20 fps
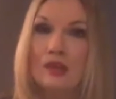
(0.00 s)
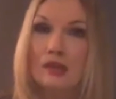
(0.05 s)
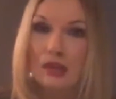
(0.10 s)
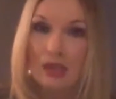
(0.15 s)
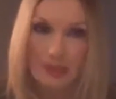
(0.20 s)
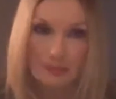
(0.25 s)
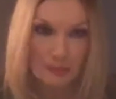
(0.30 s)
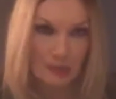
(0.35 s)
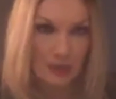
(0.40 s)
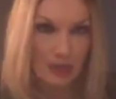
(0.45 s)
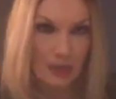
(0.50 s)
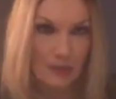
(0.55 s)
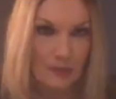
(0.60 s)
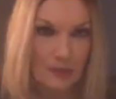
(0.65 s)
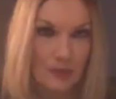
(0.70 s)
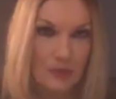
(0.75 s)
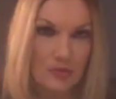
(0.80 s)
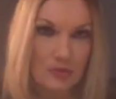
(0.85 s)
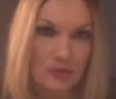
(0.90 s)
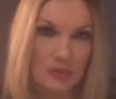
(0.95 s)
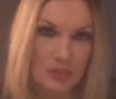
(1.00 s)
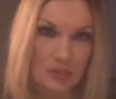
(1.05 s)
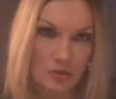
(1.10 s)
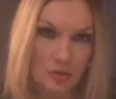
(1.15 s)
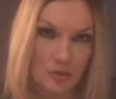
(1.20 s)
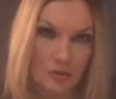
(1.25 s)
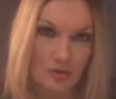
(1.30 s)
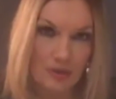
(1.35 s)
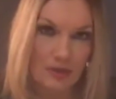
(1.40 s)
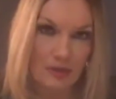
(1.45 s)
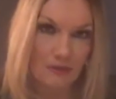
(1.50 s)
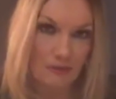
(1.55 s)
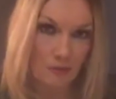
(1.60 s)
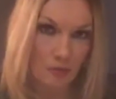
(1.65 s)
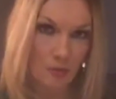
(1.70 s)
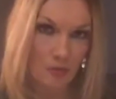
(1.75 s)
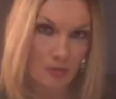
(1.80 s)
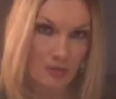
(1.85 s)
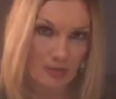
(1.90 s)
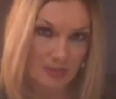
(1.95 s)
Ken Montgomery, who's the attorney
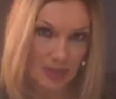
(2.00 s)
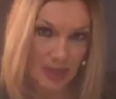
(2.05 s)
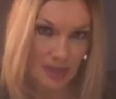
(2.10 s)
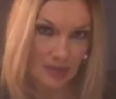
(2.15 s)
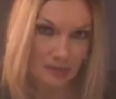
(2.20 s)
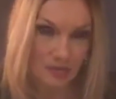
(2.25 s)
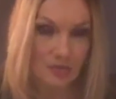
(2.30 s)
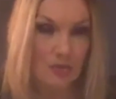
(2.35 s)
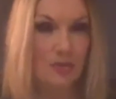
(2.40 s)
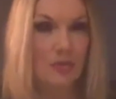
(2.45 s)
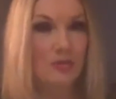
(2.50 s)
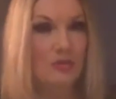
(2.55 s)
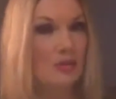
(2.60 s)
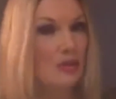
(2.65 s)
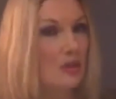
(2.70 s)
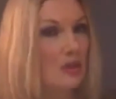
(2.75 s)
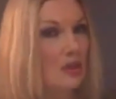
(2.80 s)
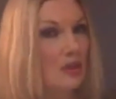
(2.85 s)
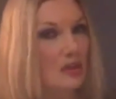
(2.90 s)
for Taxstone,